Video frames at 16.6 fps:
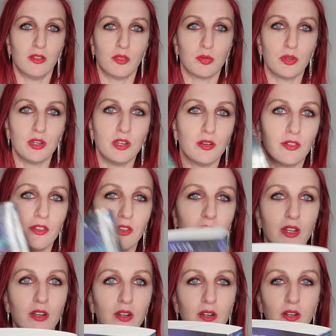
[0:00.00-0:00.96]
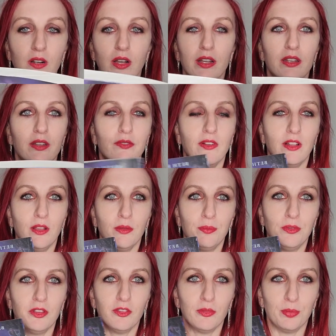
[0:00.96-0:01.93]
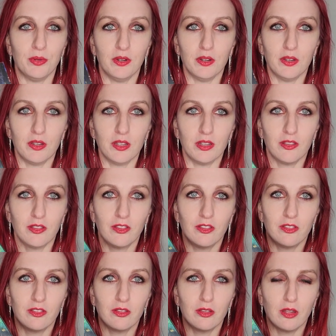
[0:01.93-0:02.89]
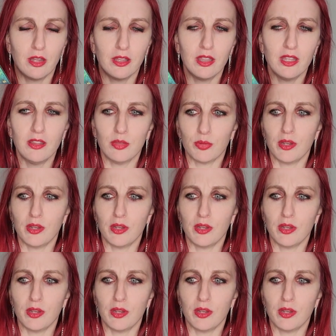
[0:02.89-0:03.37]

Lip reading: 3 years later, I developed this book. It's, I think,